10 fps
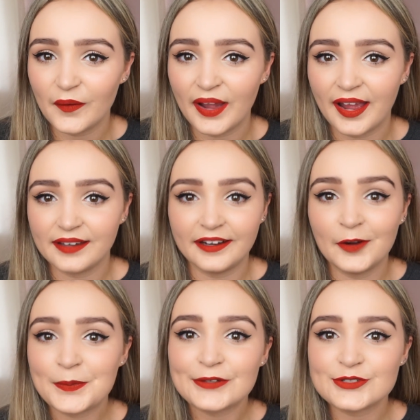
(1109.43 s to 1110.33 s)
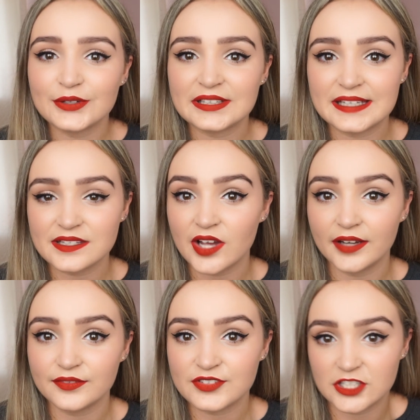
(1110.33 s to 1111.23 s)
and I hope you enjoyed this
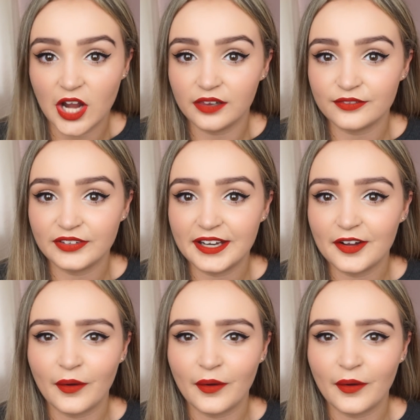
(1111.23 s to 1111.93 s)
kind of style of video.